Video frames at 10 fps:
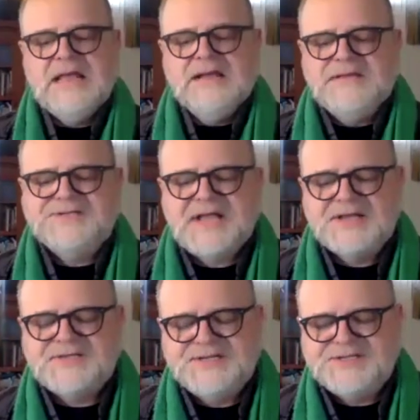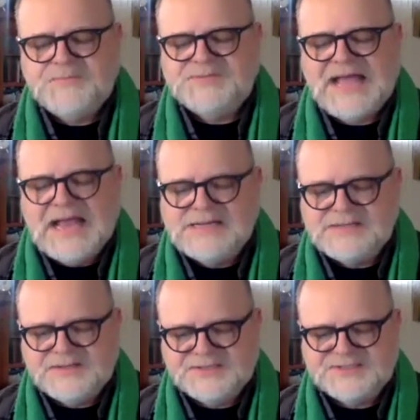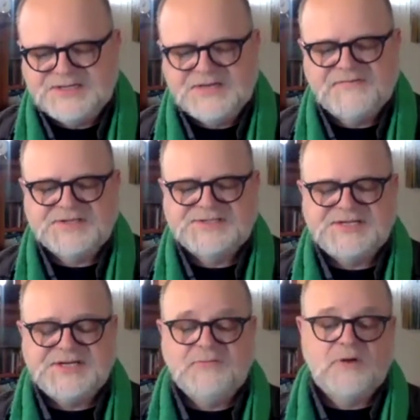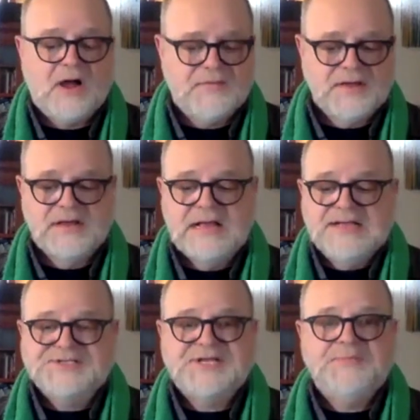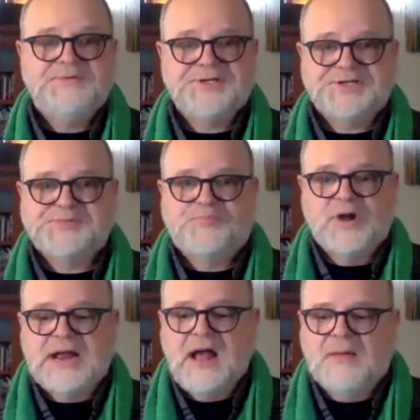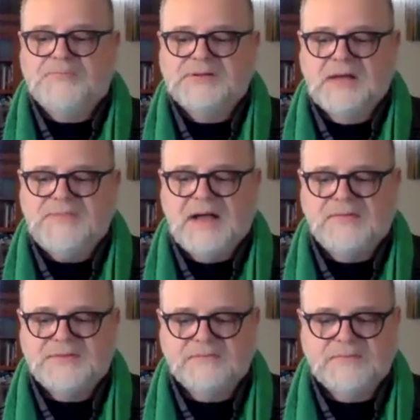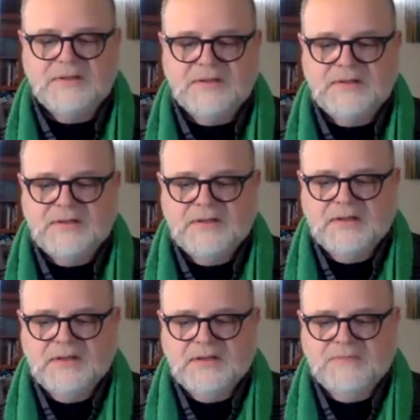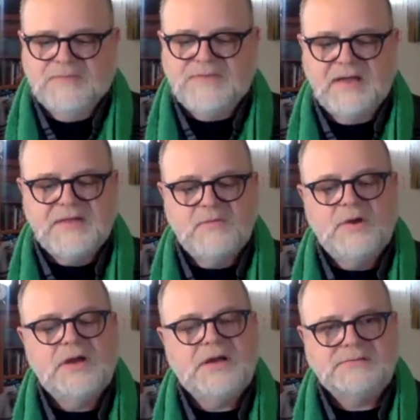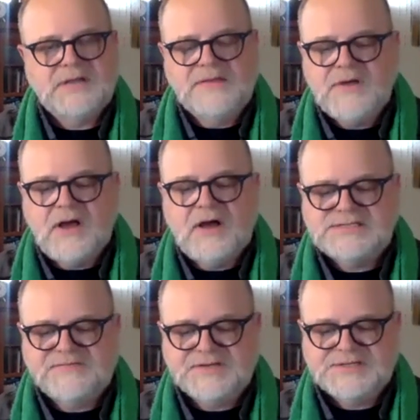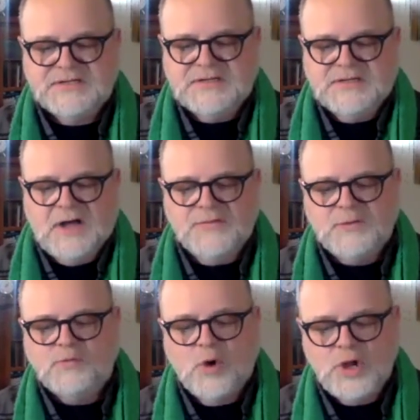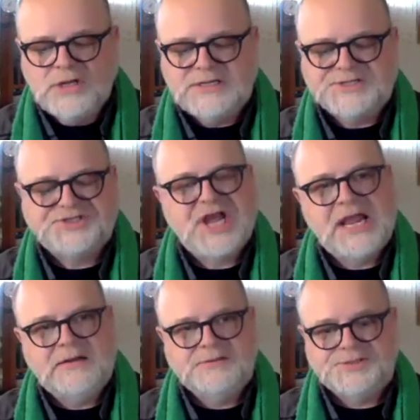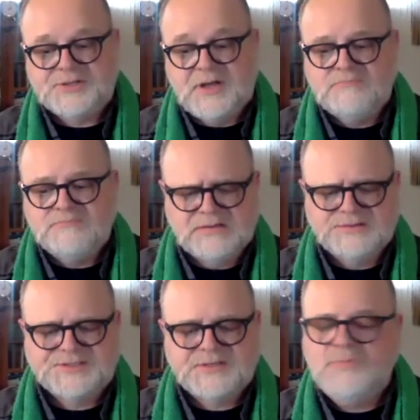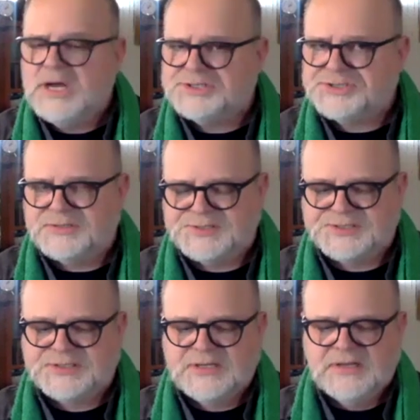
They scarcely seemed to enter the city, for the city rather seemed to spring up about them. But there they were, in the heart of it, on the Royal Exchange, amongst the merchants.